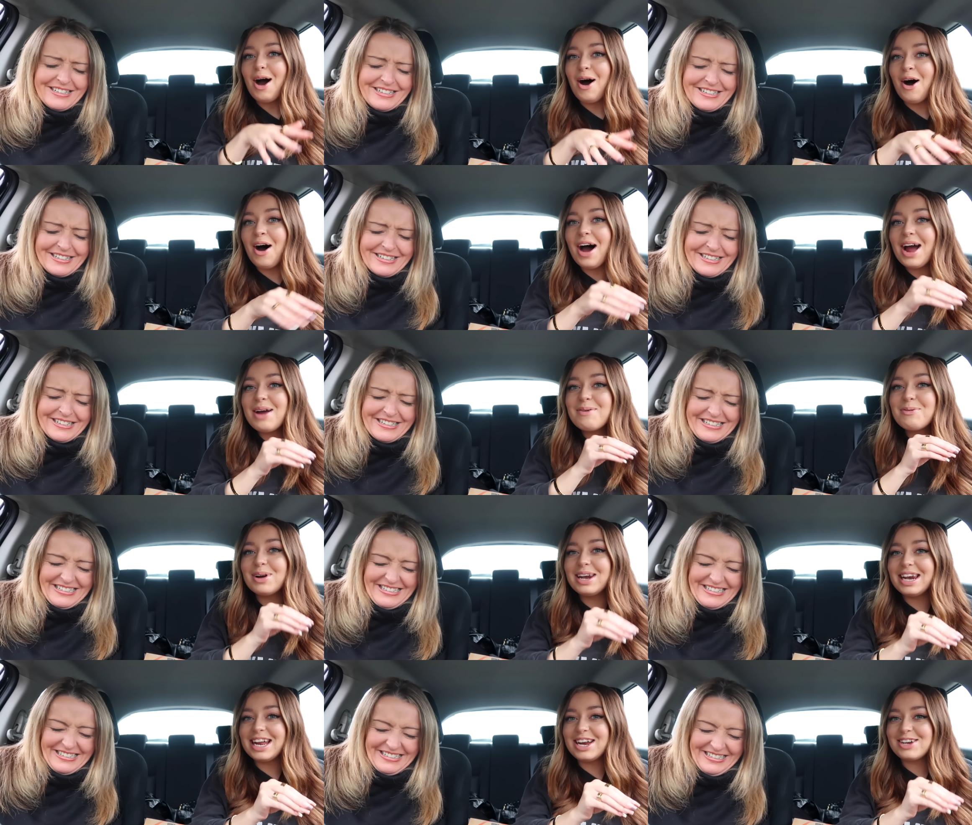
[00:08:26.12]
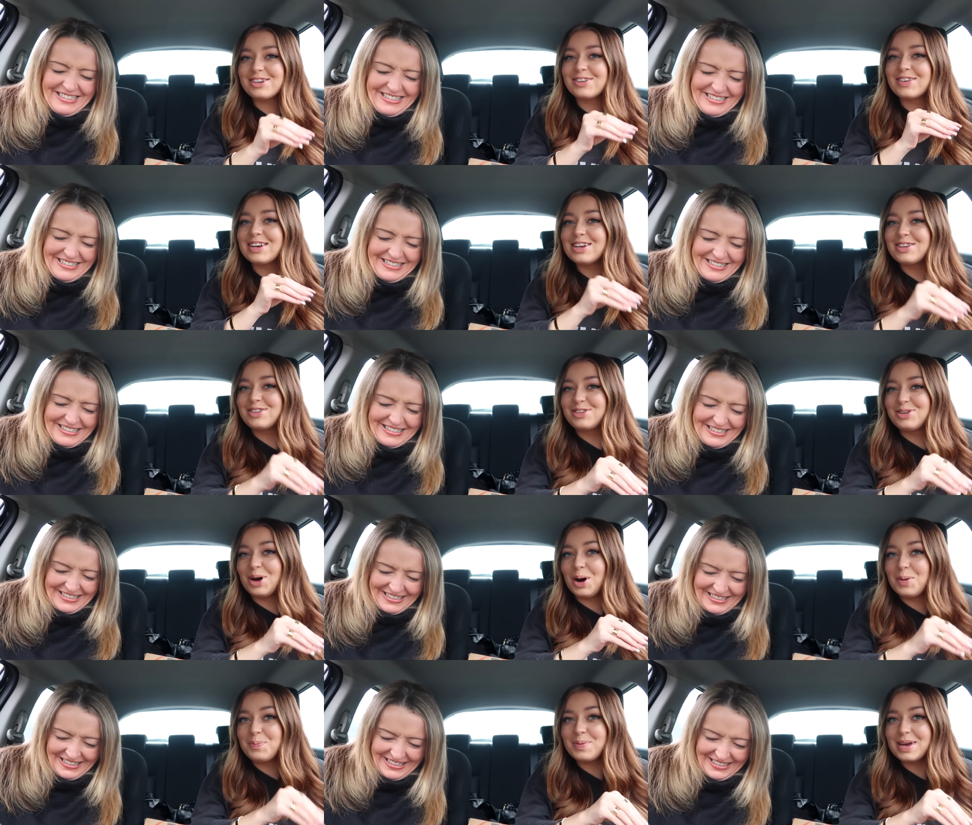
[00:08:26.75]
Speaker 1: I
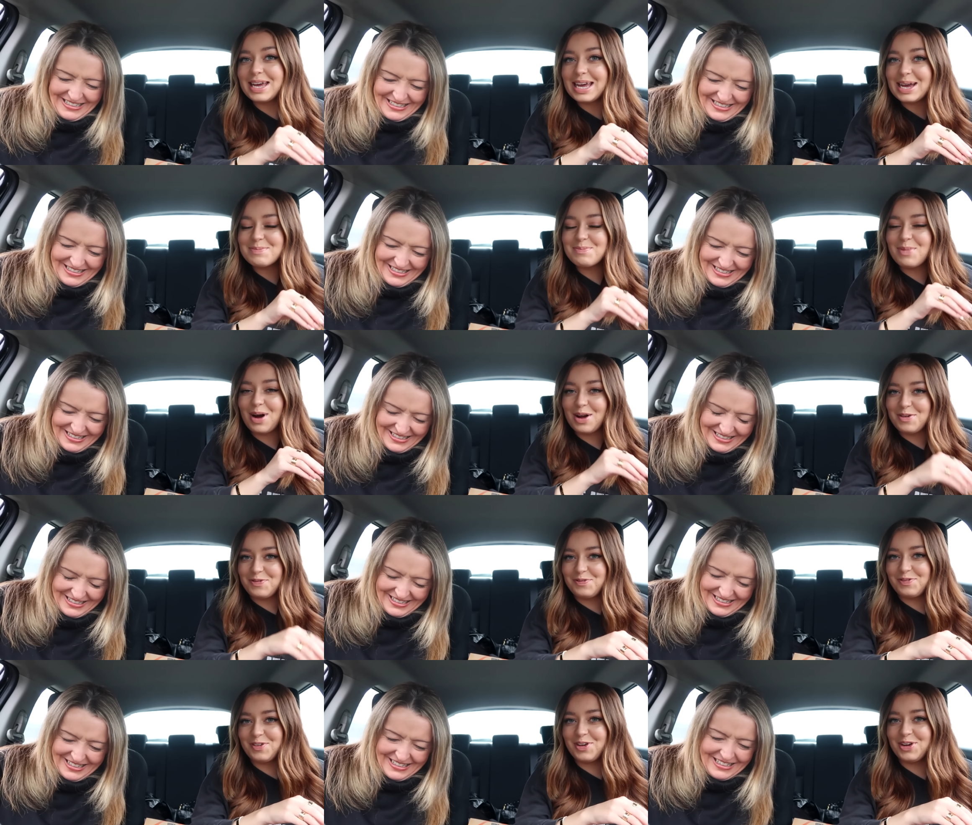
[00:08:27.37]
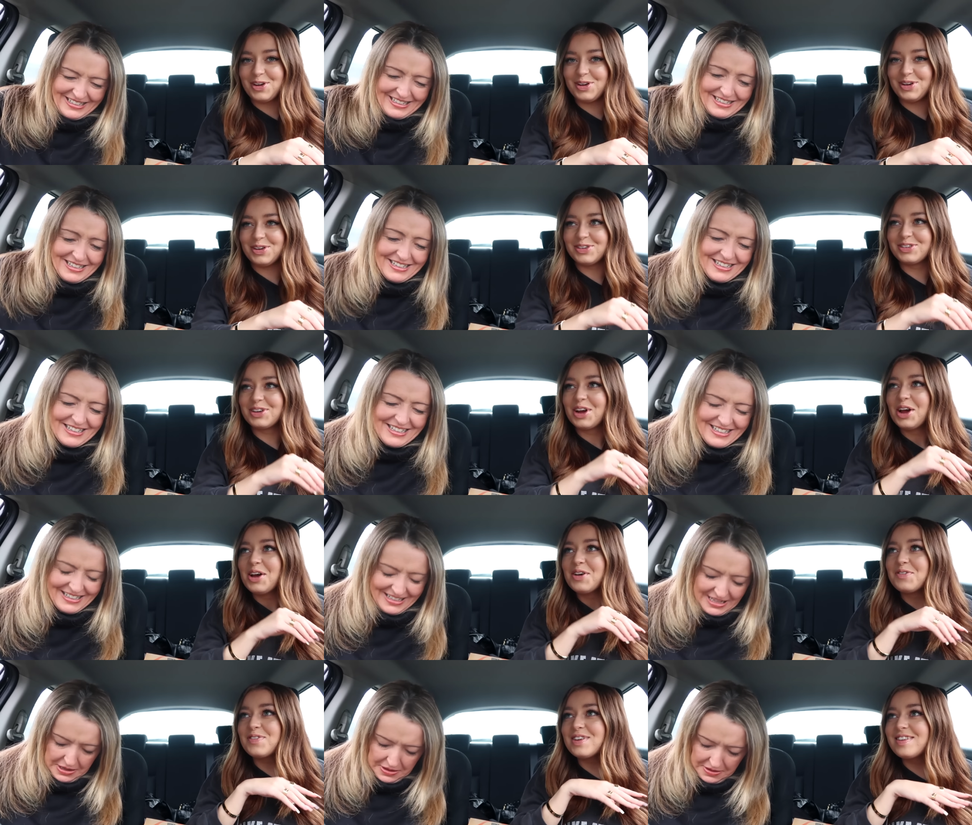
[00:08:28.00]
literally sobbing in my
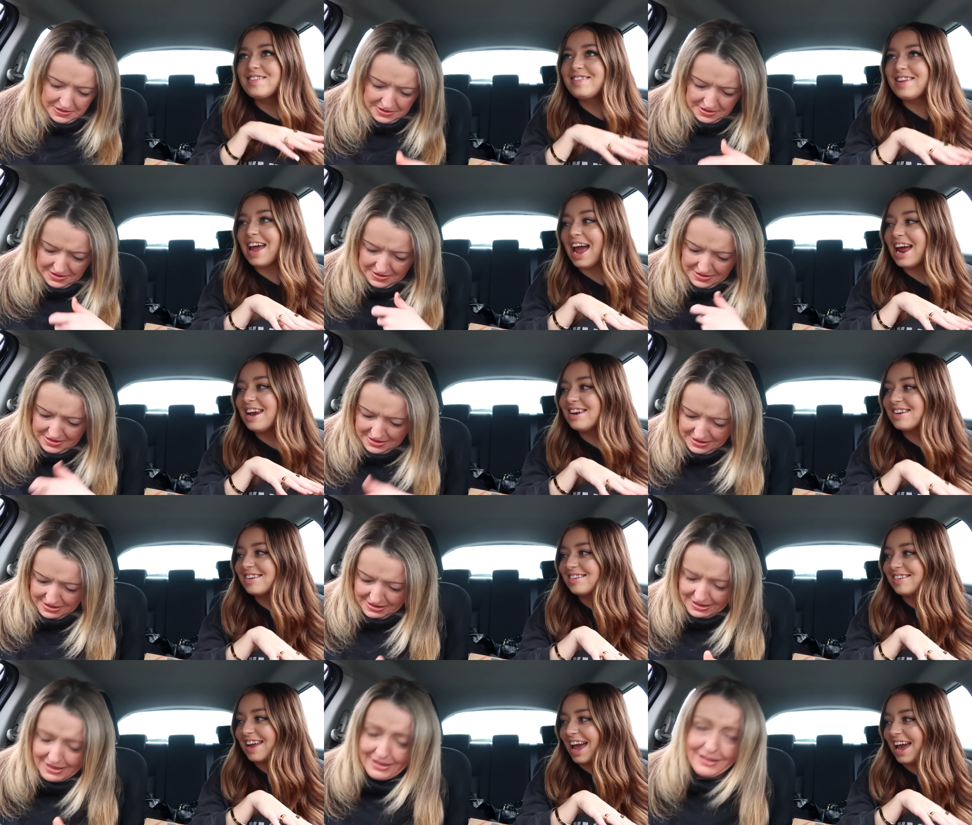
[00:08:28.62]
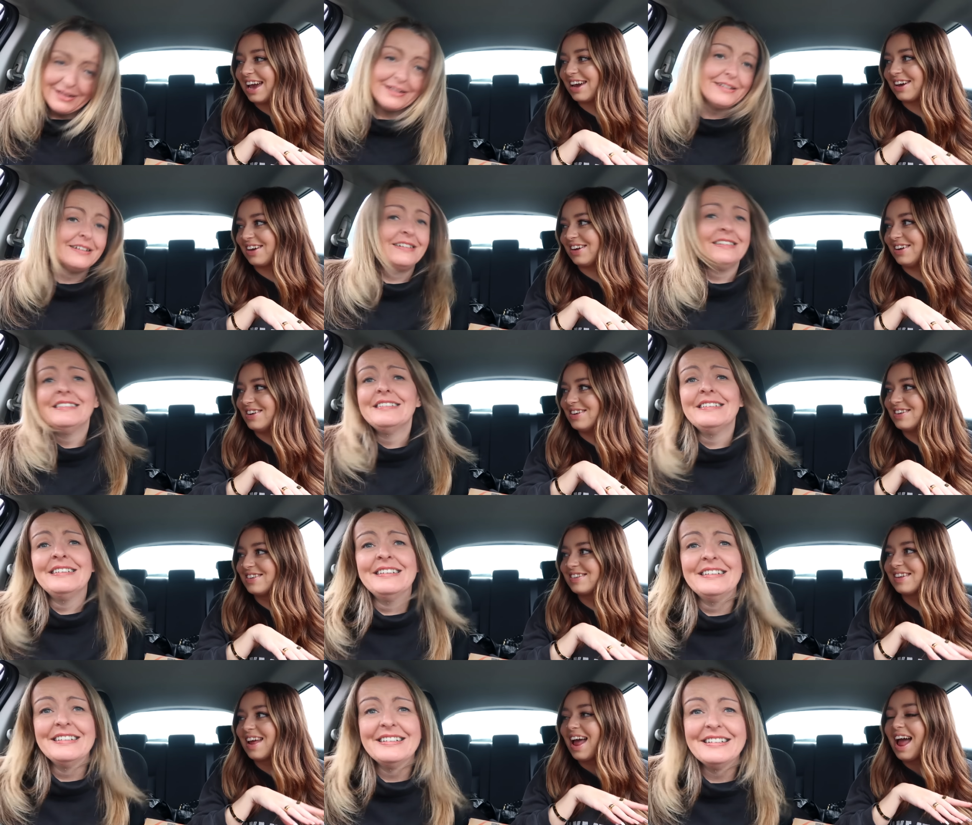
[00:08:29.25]
food for 10
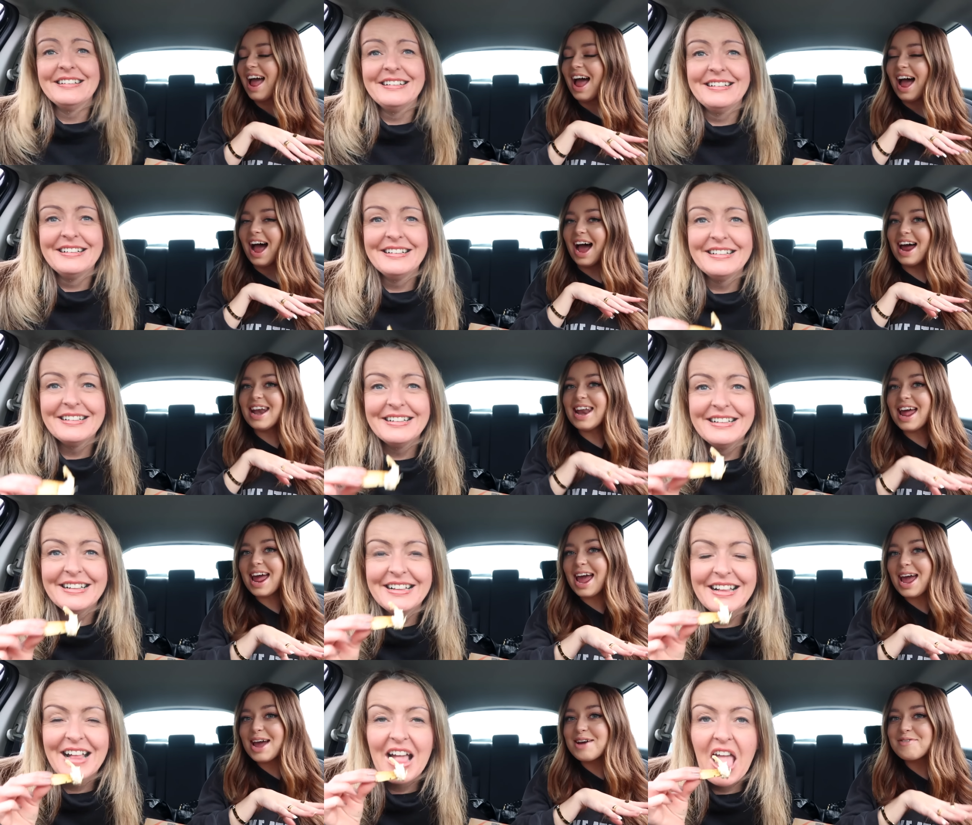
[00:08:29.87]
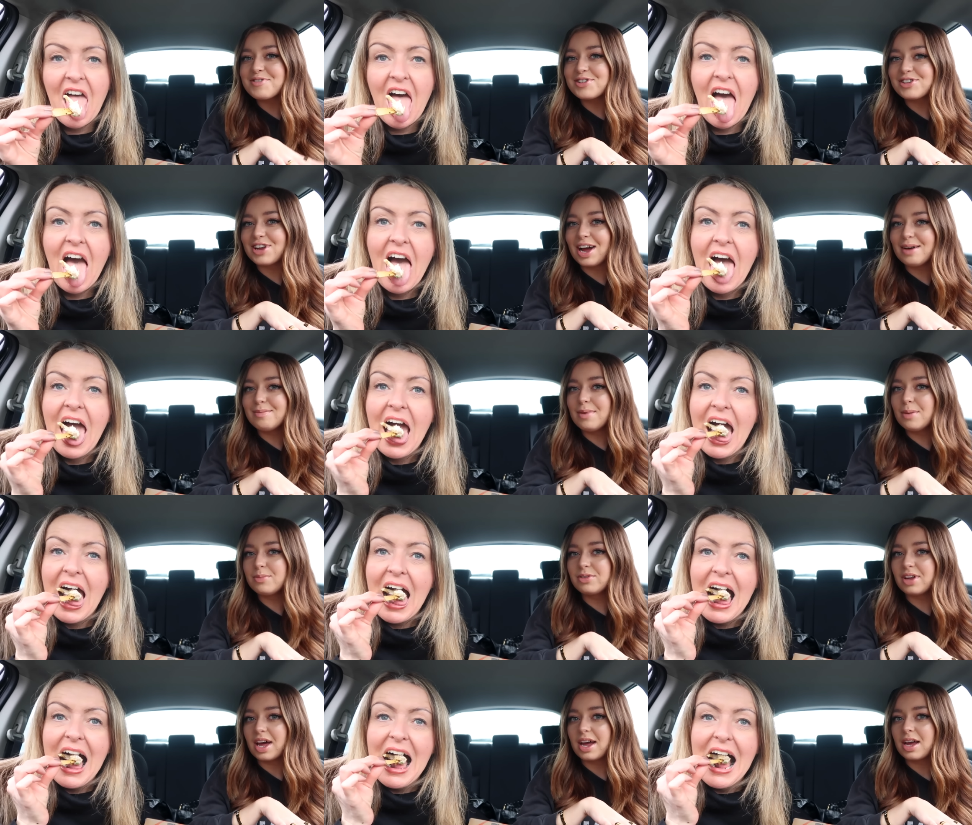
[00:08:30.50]
seconds. And every
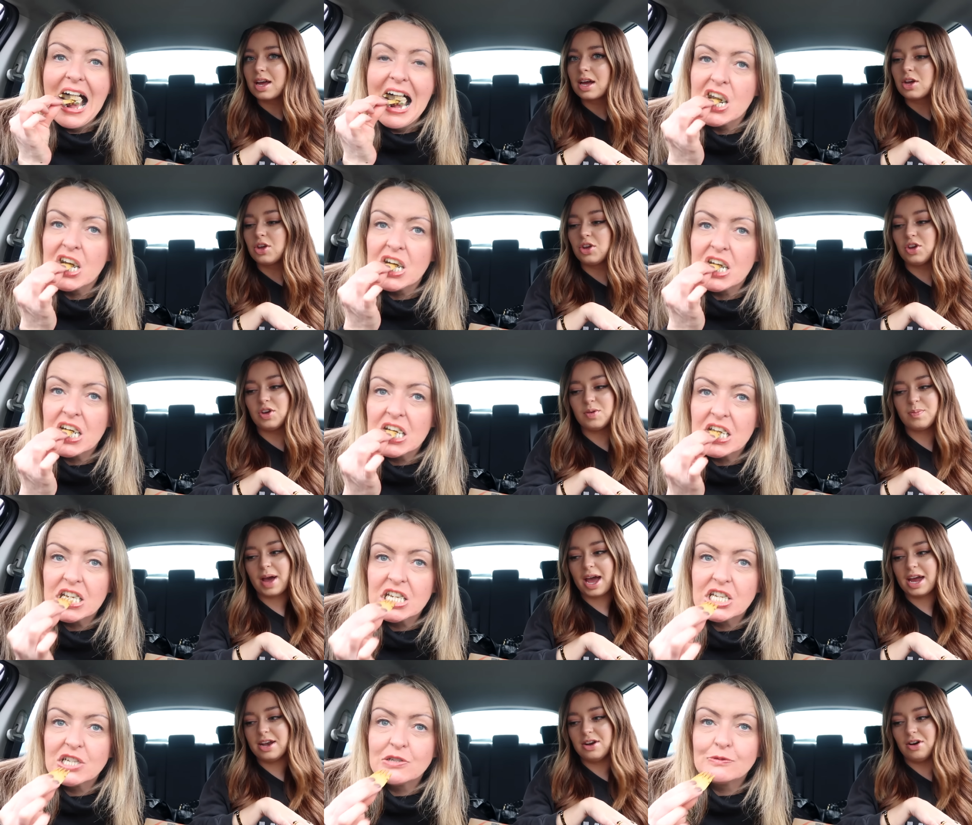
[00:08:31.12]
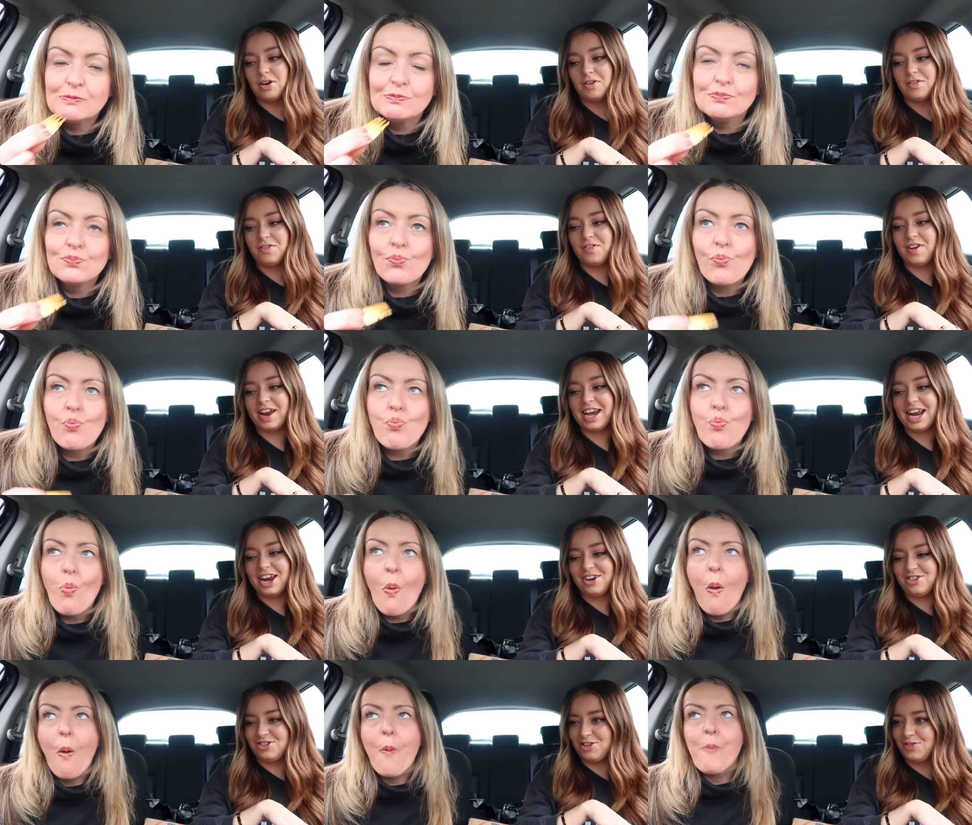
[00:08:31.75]
time I'm like, you better not
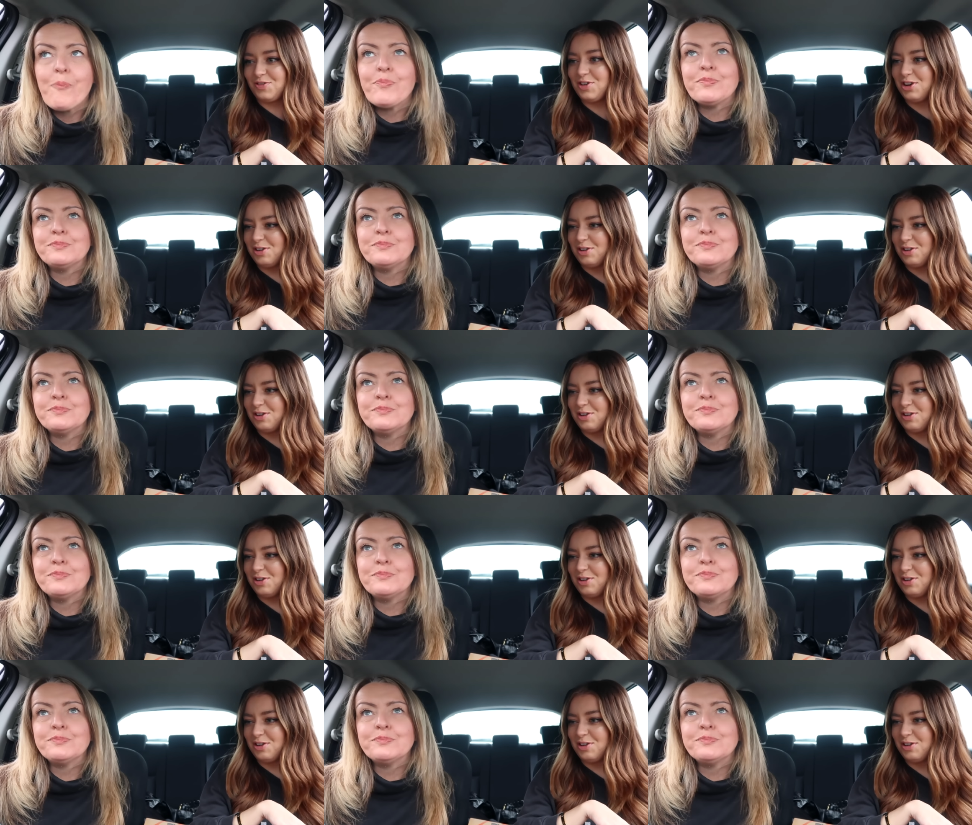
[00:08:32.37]
finish if